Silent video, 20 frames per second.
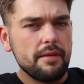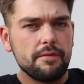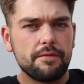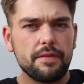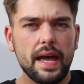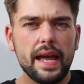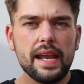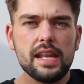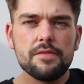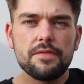And
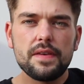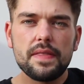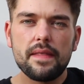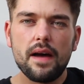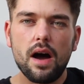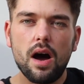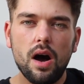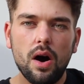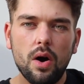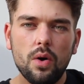for anything
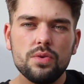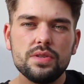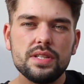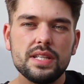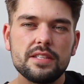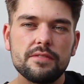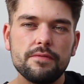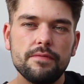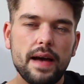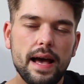that holds
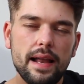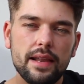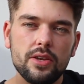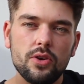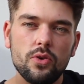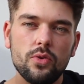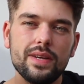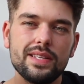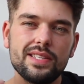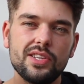its
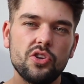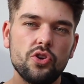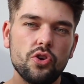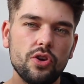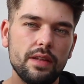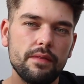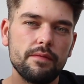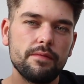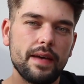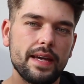value is a
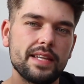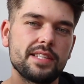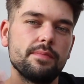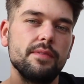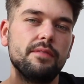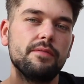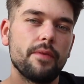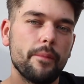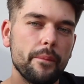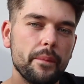good
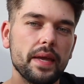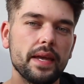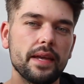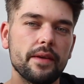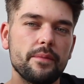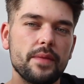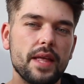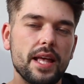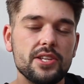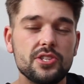investment for me.
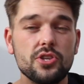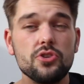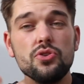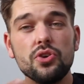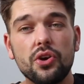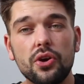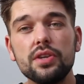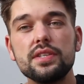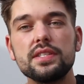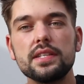So you
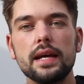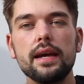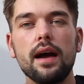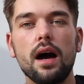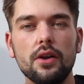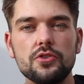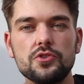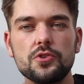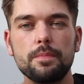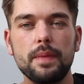could say
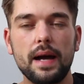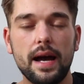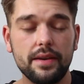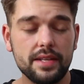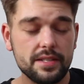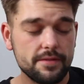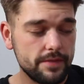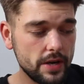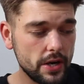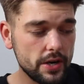£100
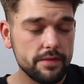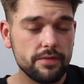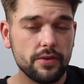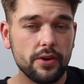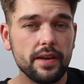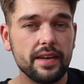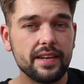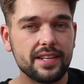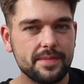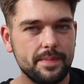is very,
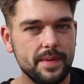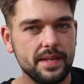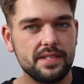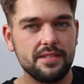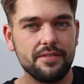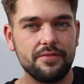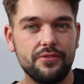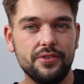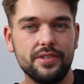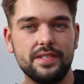very
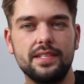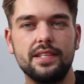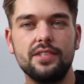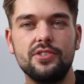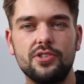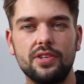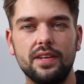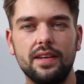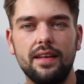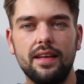expensive for a
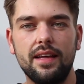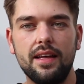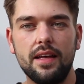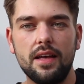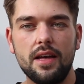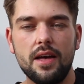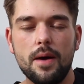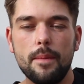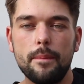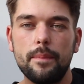t-shirt,
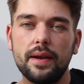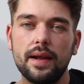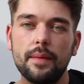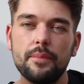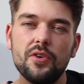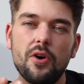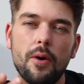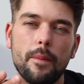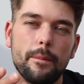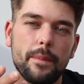but
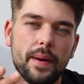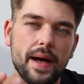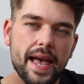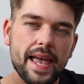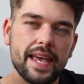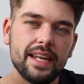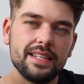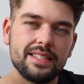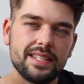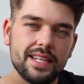I'm not
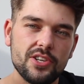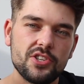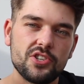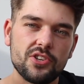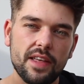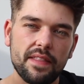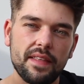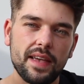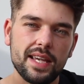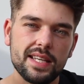buying a
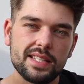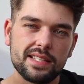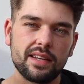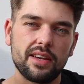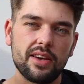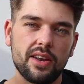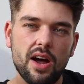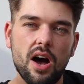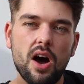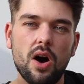t-shirt that isn't
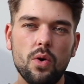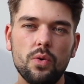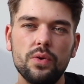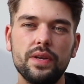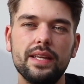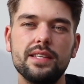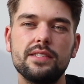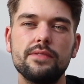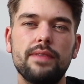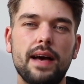gonna hold
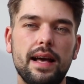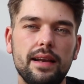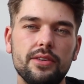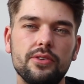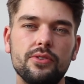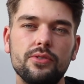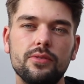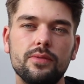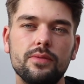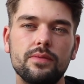its
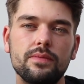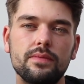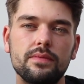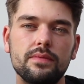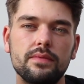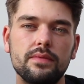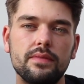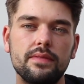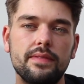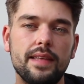value
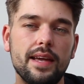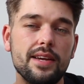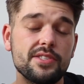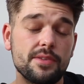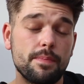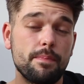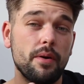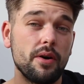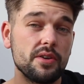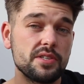there's
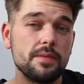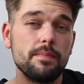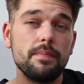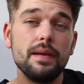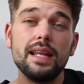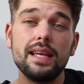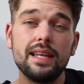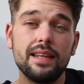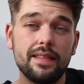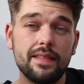a
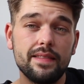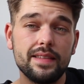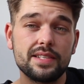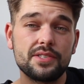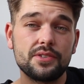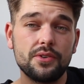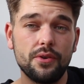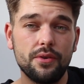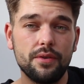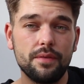possibility that this
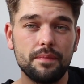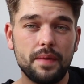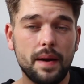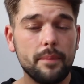could.